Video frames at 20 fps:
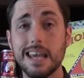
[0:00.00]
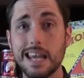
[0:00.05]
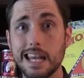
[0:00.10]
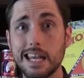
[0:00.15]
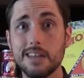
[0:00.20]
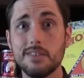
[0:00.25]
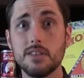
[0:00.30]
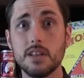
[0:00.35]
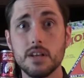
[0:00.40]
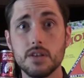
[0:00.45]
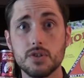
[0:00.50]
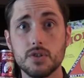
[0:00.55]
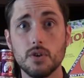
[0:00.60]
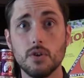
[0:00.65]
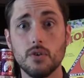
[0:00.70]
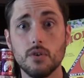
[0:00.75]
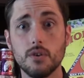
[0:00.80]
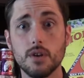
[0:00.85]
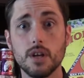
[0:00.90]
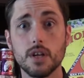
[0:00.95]
in this
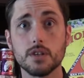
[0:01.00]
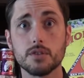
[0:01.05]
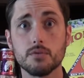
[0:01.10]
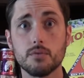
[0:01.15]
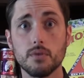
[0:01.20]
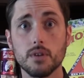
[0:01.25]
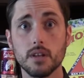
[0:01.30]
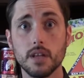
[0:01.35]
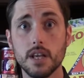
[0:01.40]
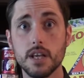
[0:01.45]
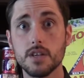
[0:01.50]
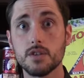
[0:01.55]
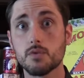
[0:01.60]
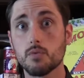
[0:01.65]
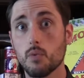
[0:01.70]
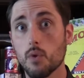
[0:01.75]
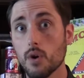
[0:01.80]
earnings release,